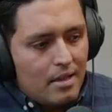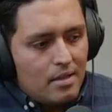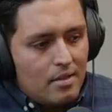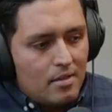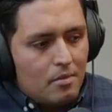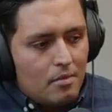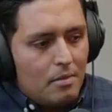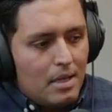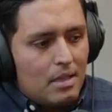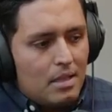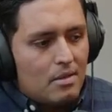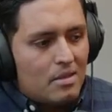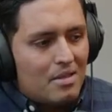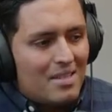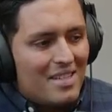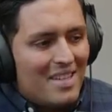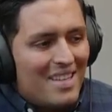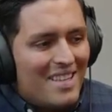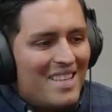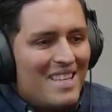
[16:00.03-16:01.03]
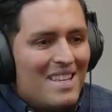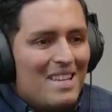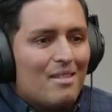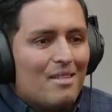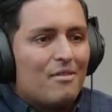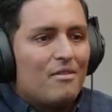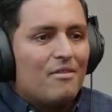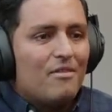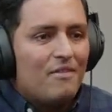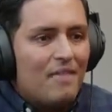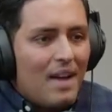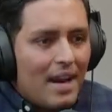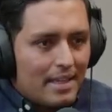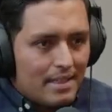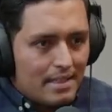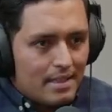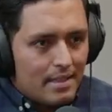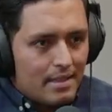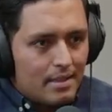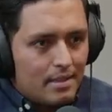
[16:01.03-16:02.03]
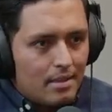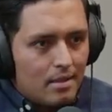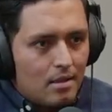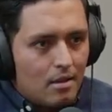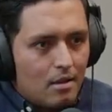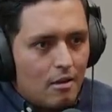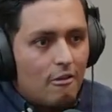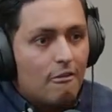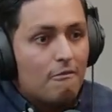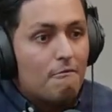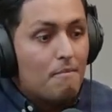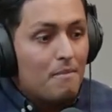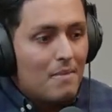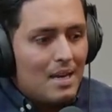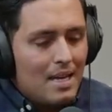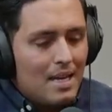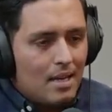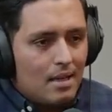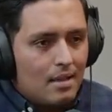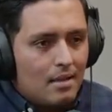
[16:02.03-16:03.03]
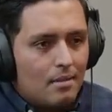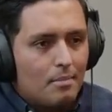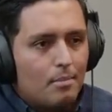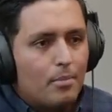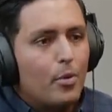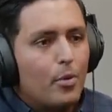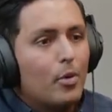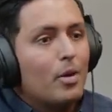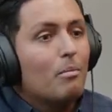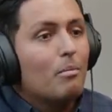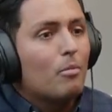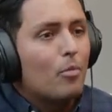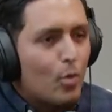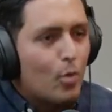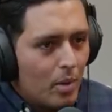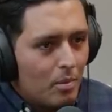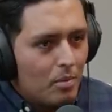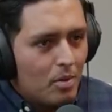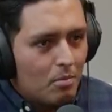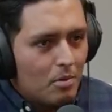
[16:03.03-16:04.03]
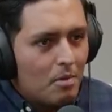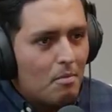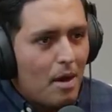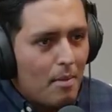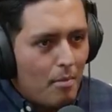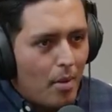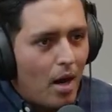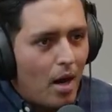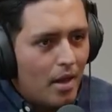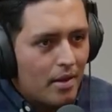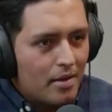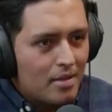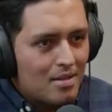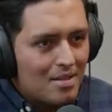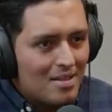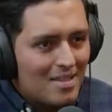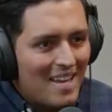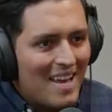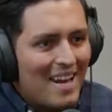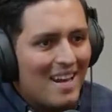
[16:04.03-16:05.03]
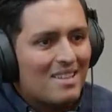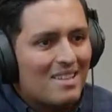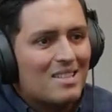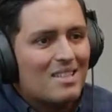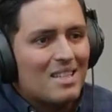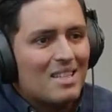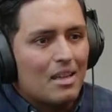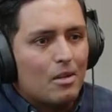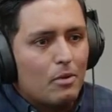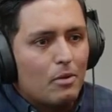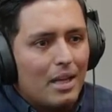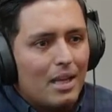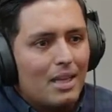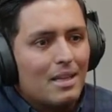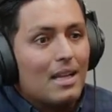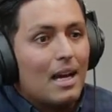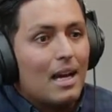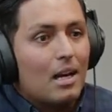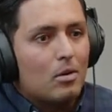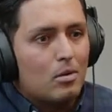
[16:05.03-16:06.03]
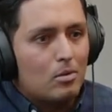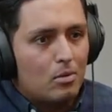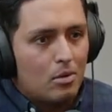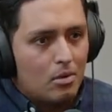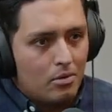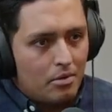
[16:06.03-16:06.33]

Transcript: to me to see the effect of me putting premium in my policies and accelerating that growth.